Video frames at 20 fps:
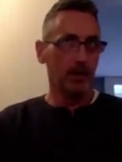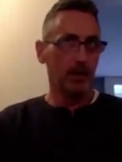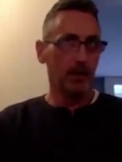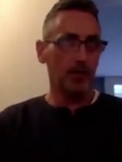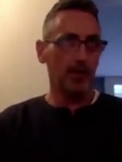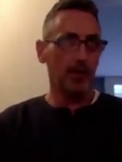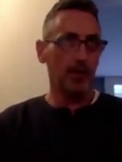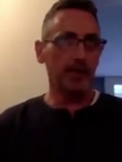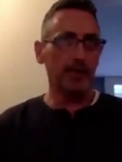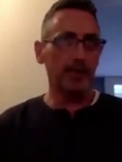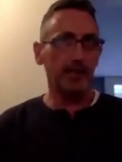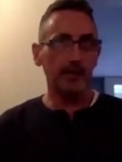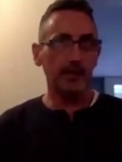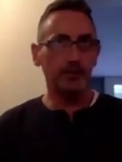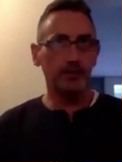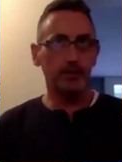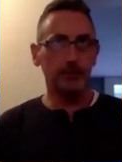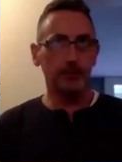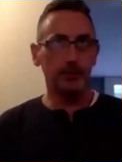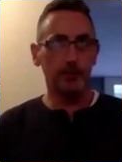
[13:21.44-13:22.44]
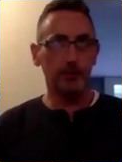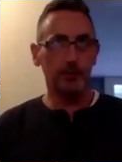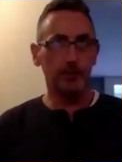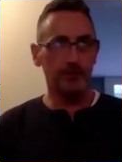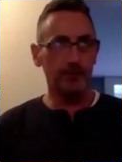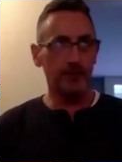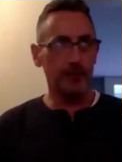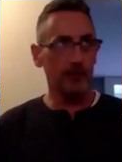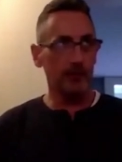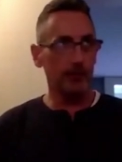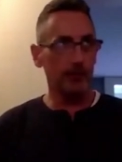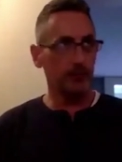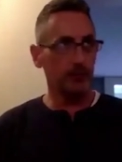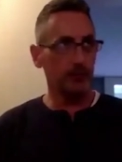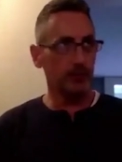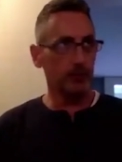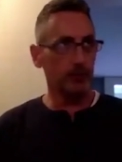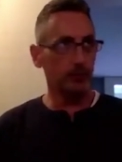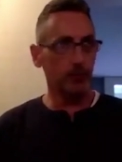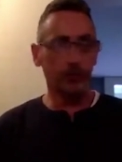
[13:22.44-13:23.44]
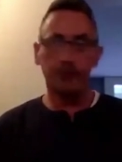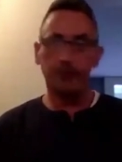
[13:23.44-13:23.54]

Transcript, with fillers: I think engaging, something I found as well